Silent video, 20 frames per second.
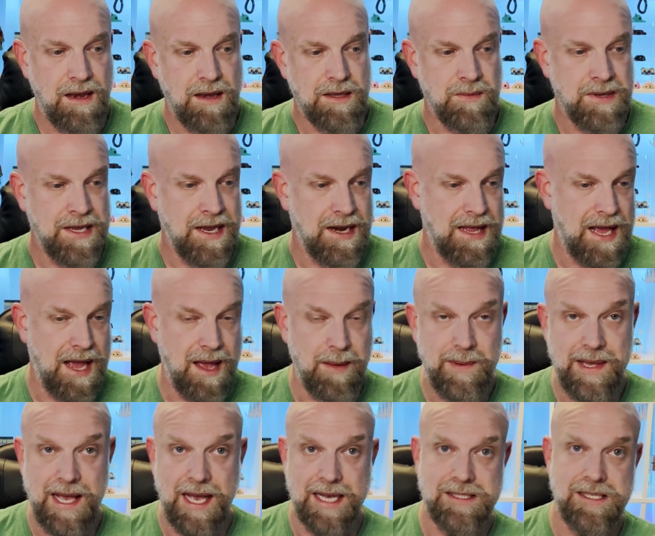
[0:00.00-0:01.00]
then we had a
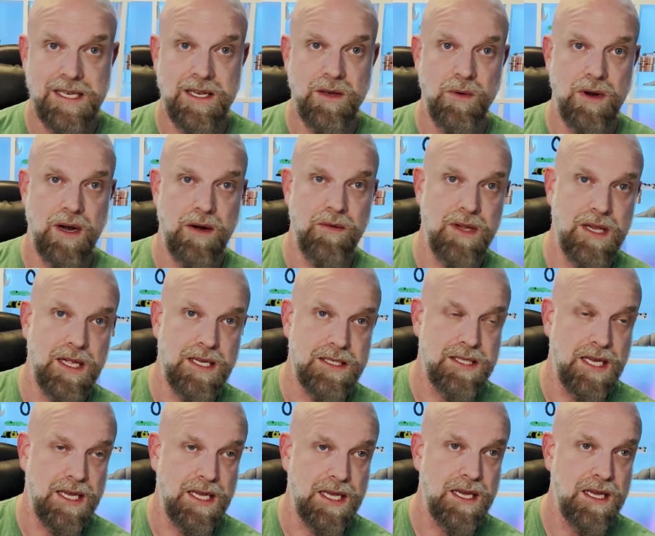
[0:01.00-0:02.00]
happy accident where I realized,
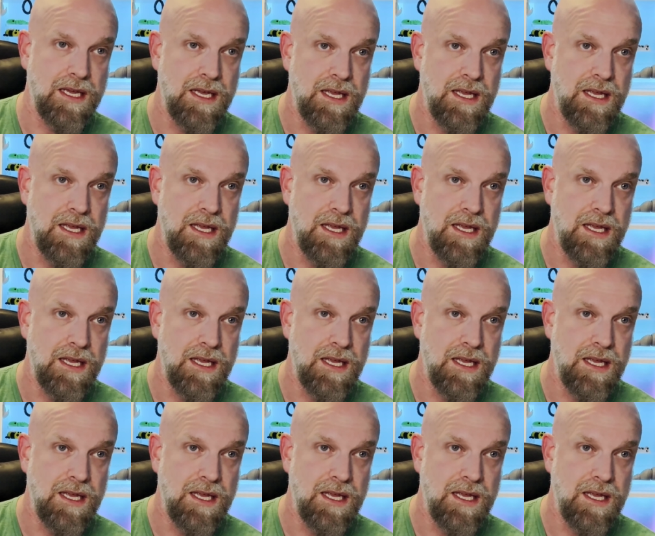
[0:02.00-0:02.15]
like,